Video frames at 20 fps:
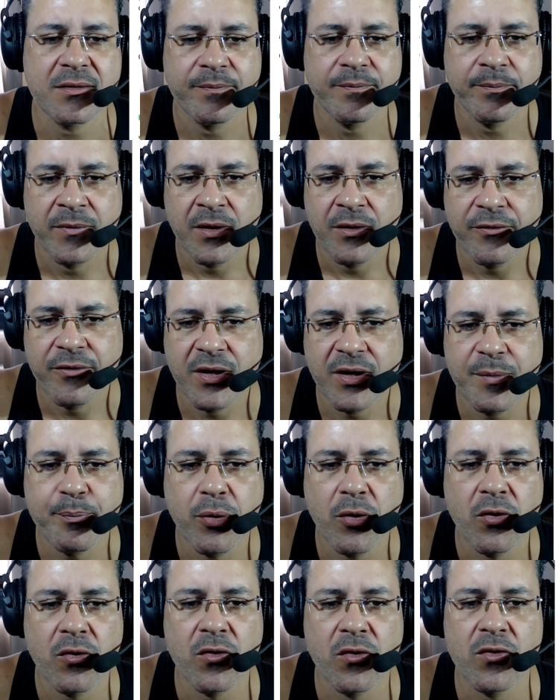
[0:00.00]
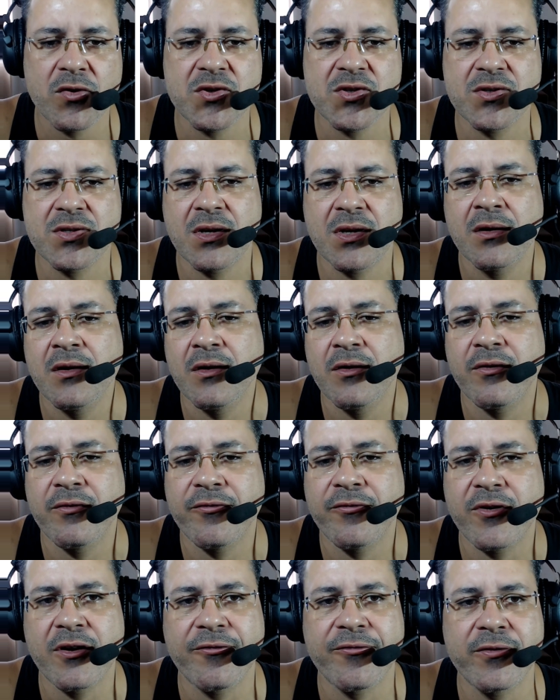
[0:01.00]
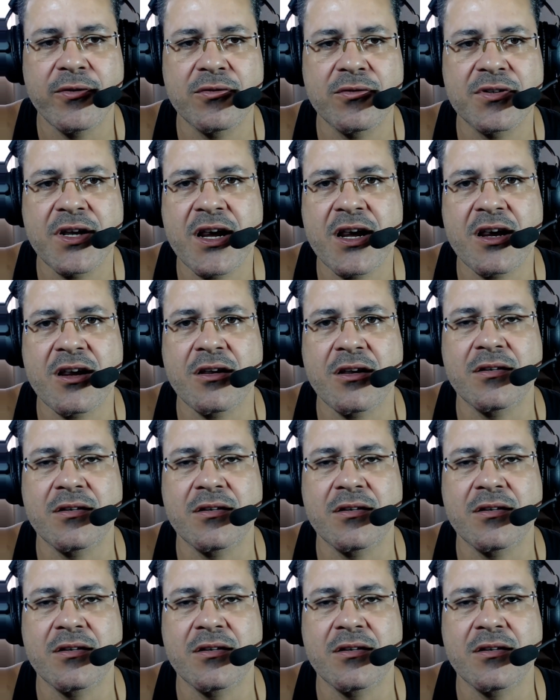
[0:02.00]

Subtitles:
He paused for a few days,